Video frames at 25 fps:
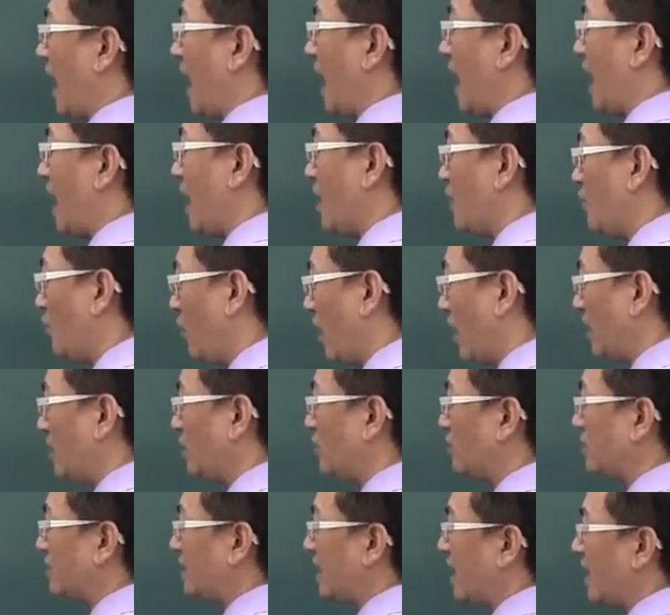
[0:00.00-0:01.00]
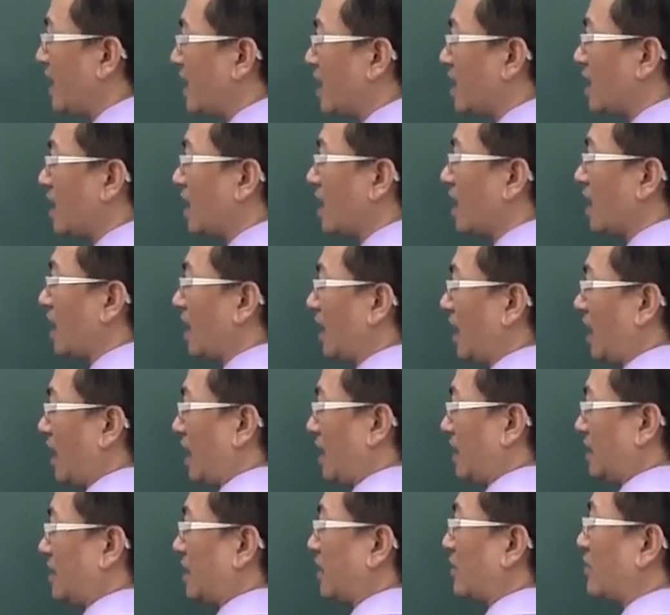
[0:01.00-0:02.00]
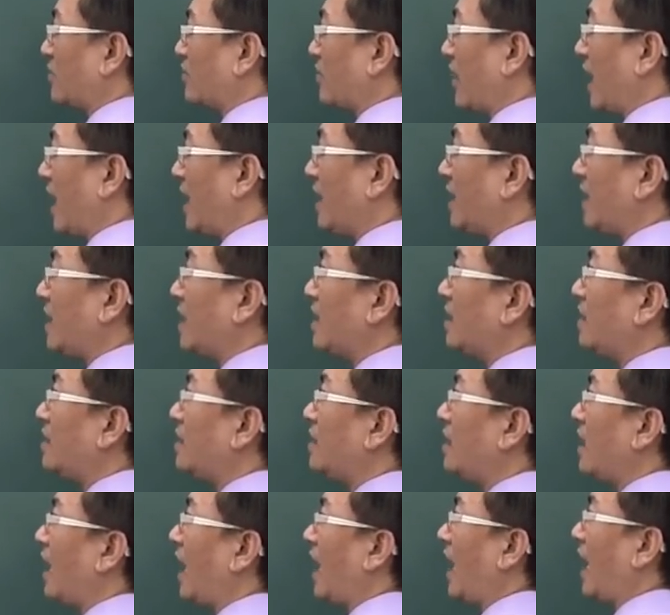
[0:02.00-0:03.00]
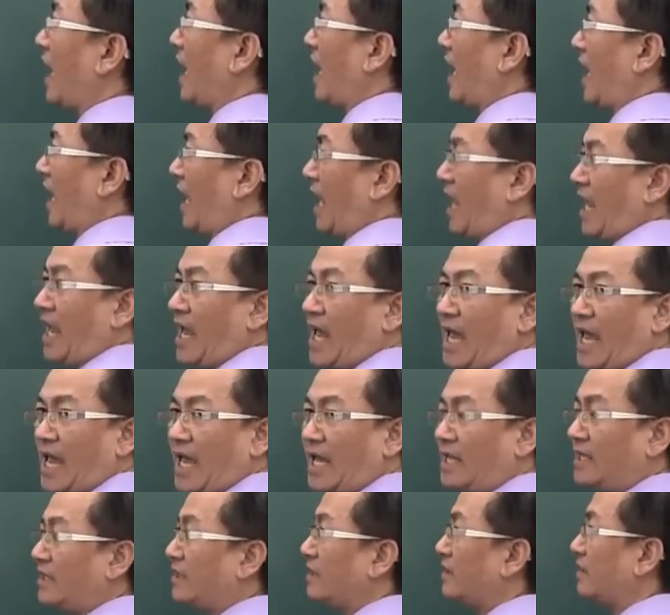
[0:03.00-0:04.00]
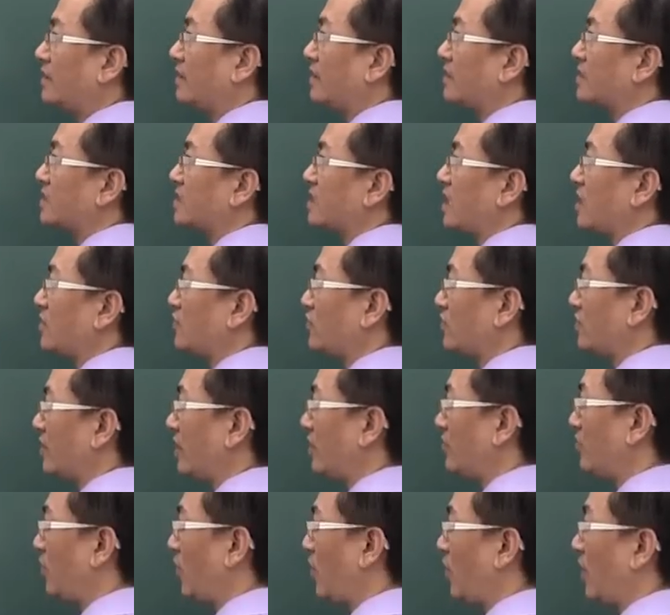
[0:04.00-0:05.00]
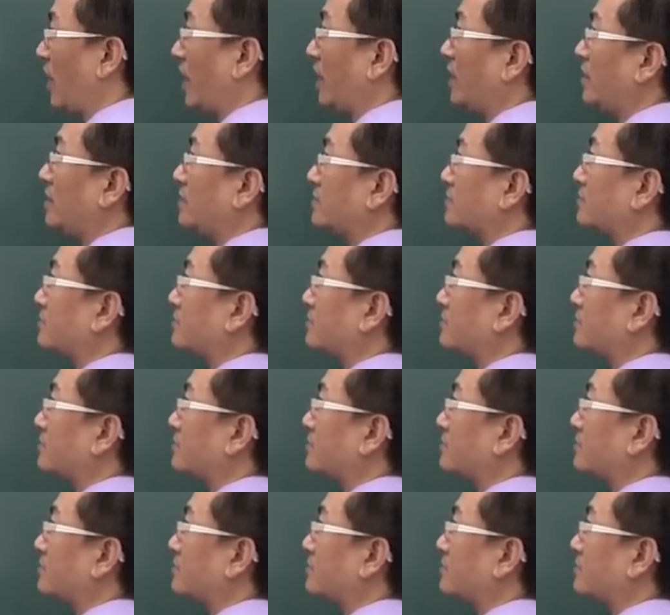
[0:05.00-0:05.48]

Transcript: And when you take the gradient at the stationary point,